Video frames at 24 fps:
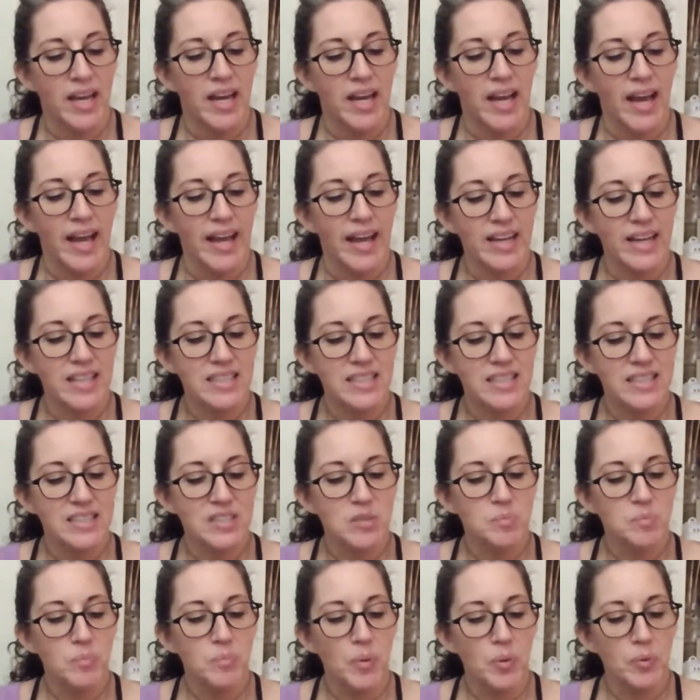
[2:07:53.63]
and
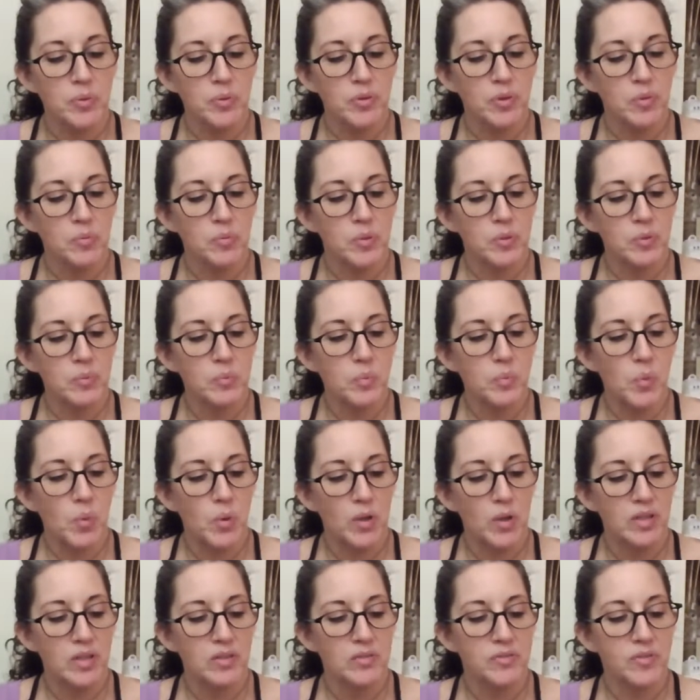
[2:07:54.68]
is both a
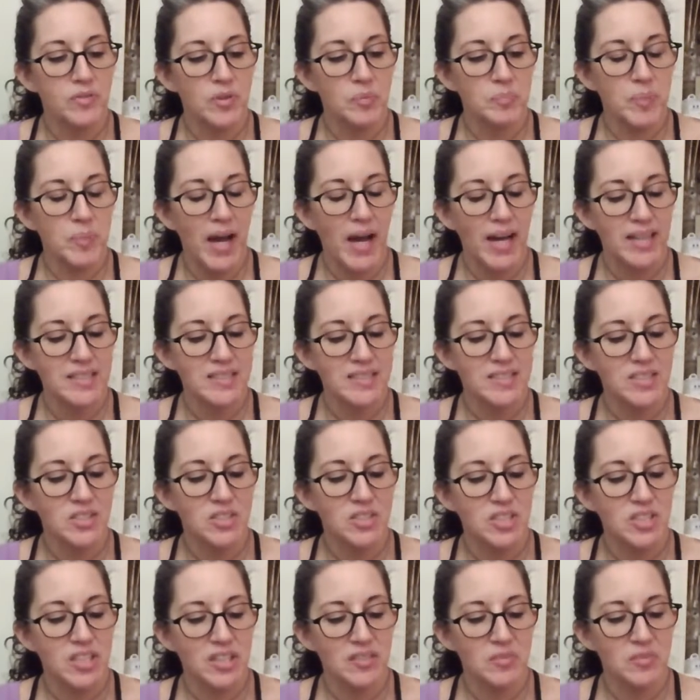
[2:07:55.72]
reward for past
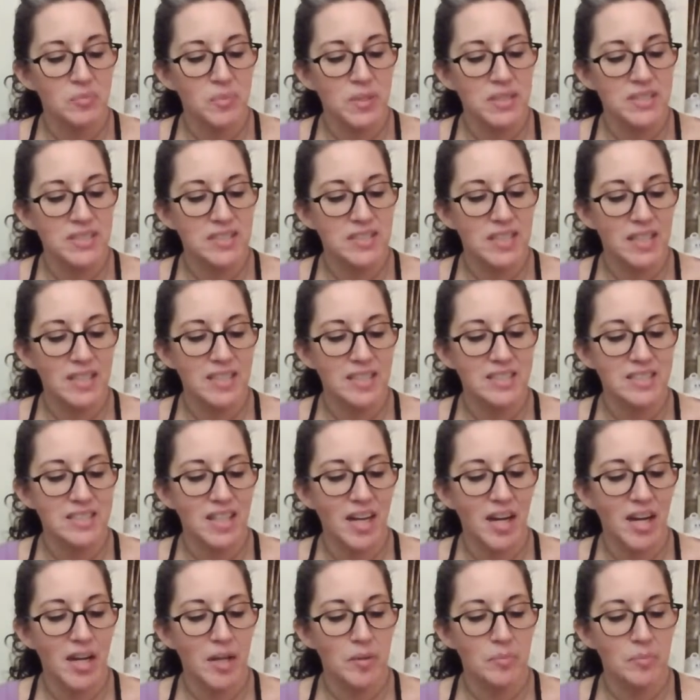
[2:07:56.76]
achievements and a
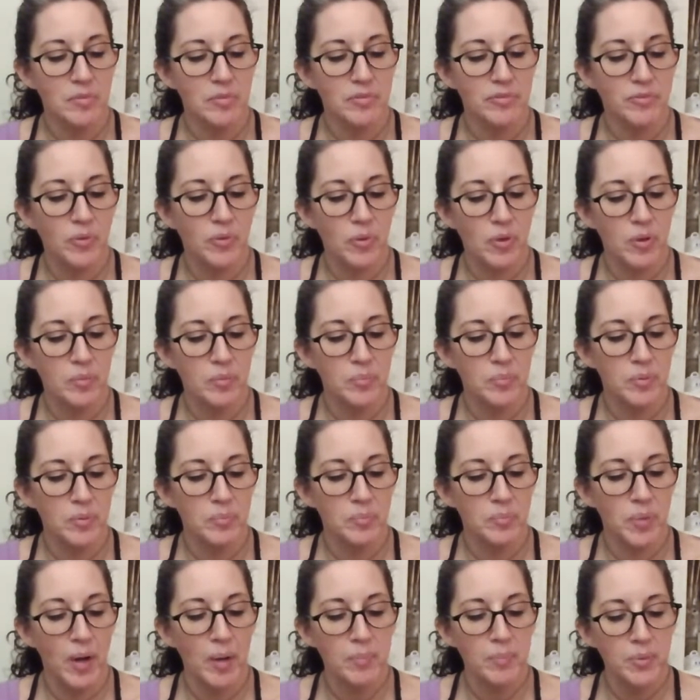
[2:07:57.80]
time for
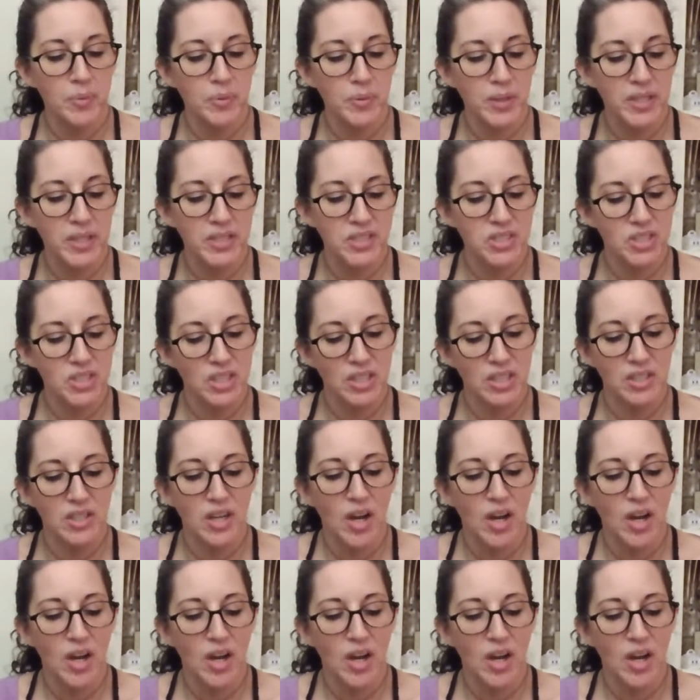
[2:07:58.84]
preparation